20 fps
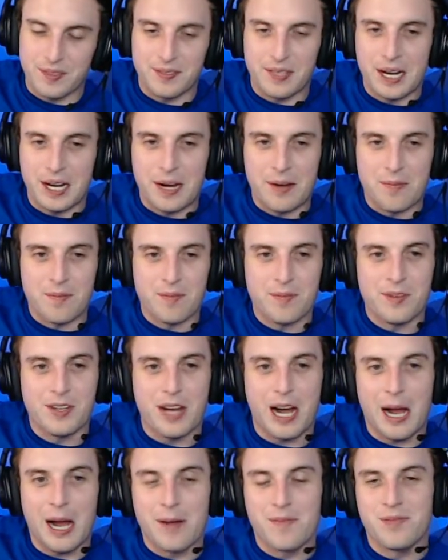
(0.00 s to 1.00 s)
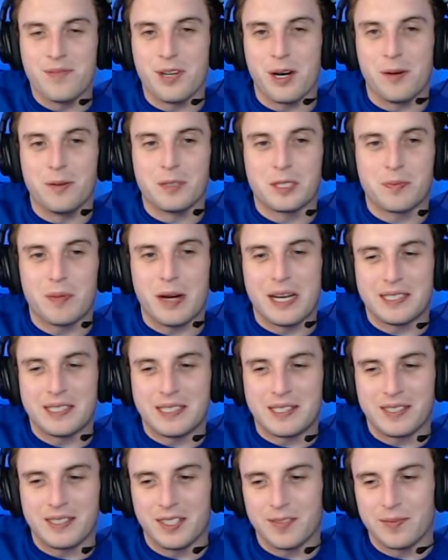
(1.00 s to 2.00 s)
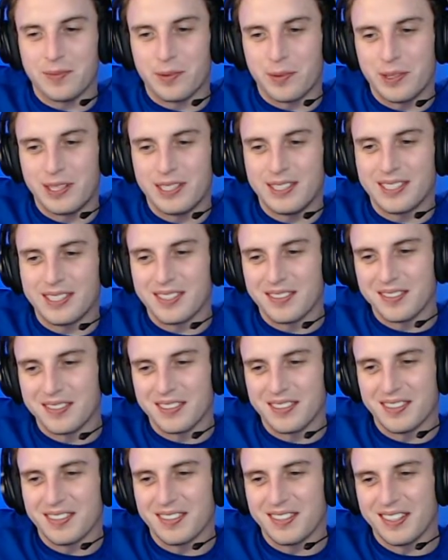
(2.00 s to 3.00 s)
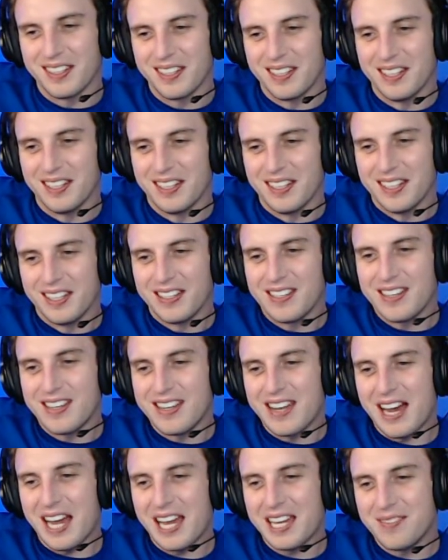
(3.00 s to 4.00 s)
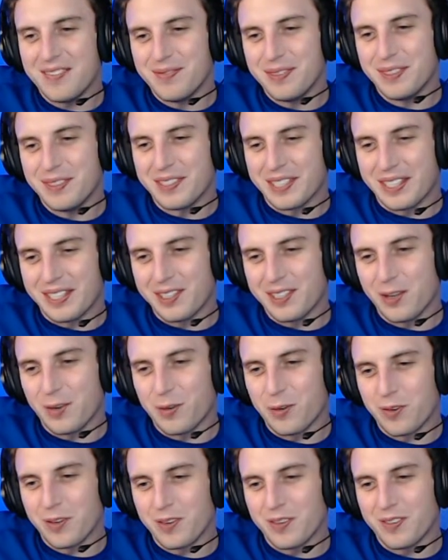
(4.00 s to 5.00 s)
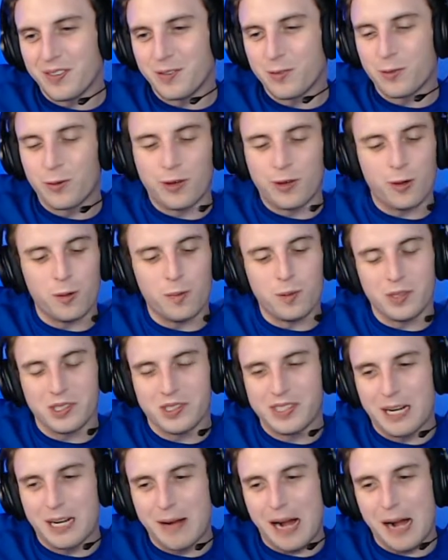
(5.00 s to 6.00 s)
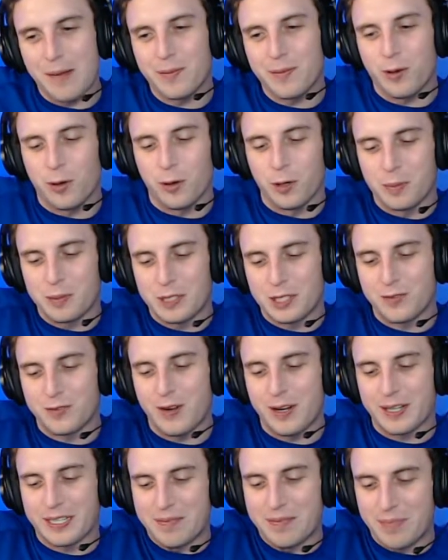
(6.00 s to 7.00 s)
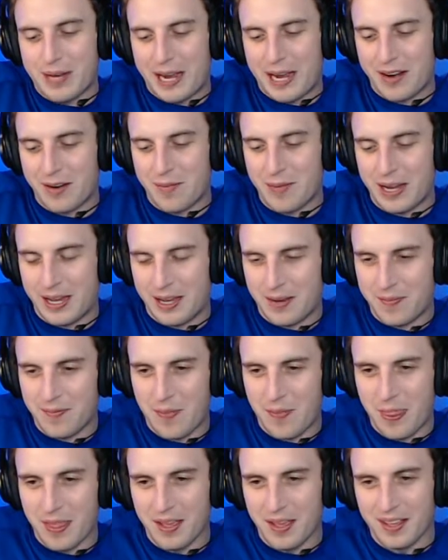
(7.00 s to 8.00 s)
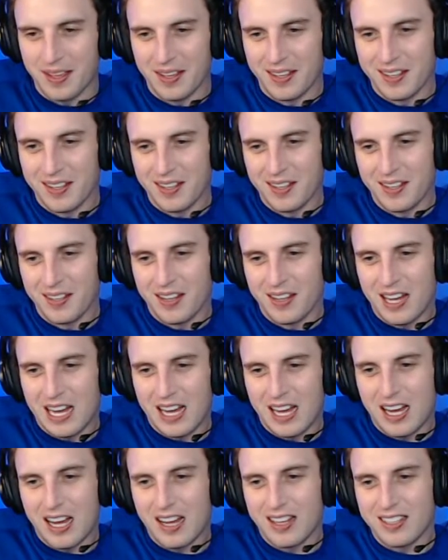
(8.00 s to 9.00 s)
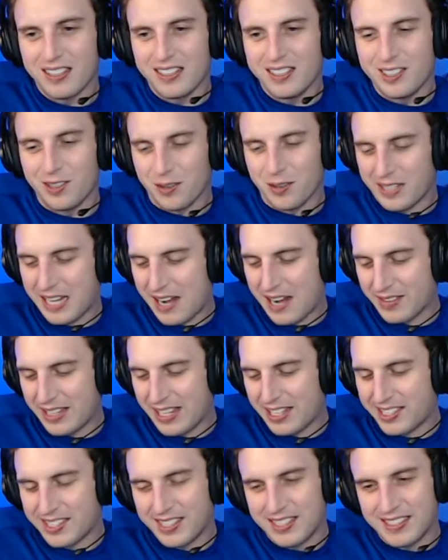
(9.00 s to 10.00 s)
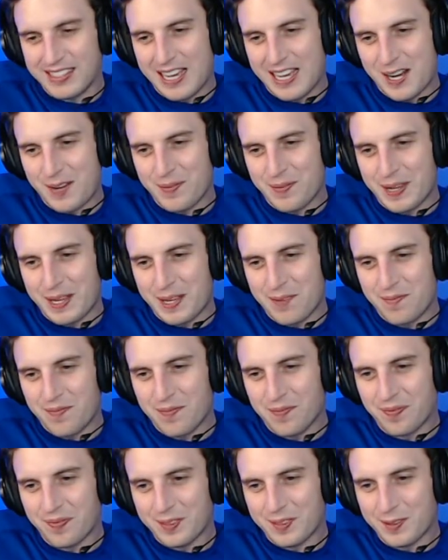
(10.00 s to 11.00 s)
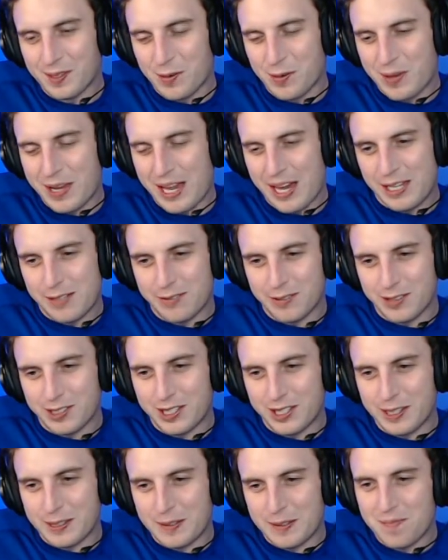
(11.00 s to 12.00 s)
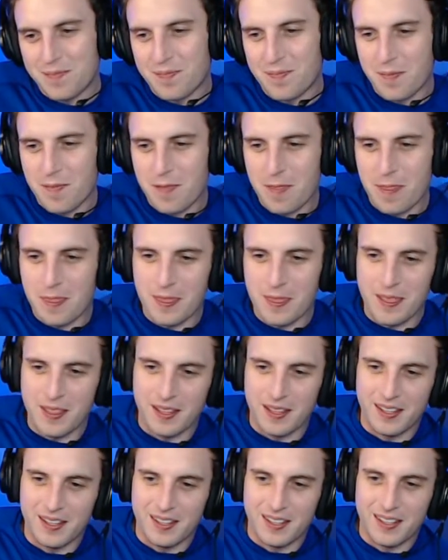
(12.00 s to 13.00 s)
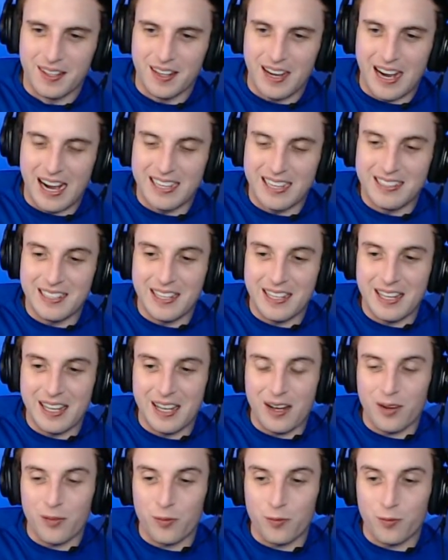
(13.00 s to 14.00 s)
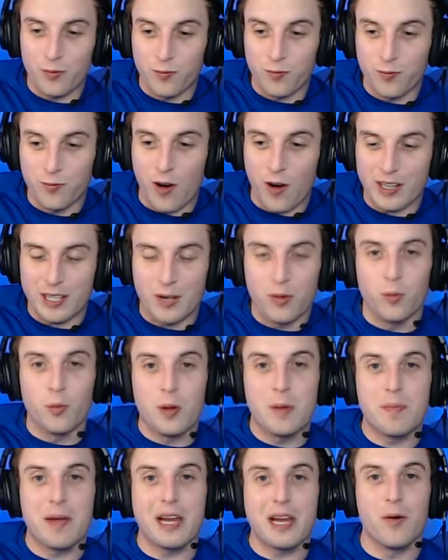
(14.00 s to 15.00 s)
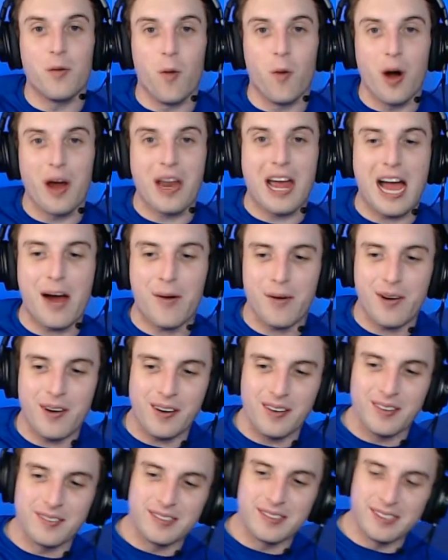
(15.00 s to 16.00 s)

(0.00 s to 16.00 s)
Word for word: I'm I'm done with spicy stuff, boys. Nine million, yo, we're we're almost there. I'm gonna hold up this fucking banner, man. Yo, count that shit down, man. Where we at, Evil Chicken? I did it. Fucking, we made it one hour.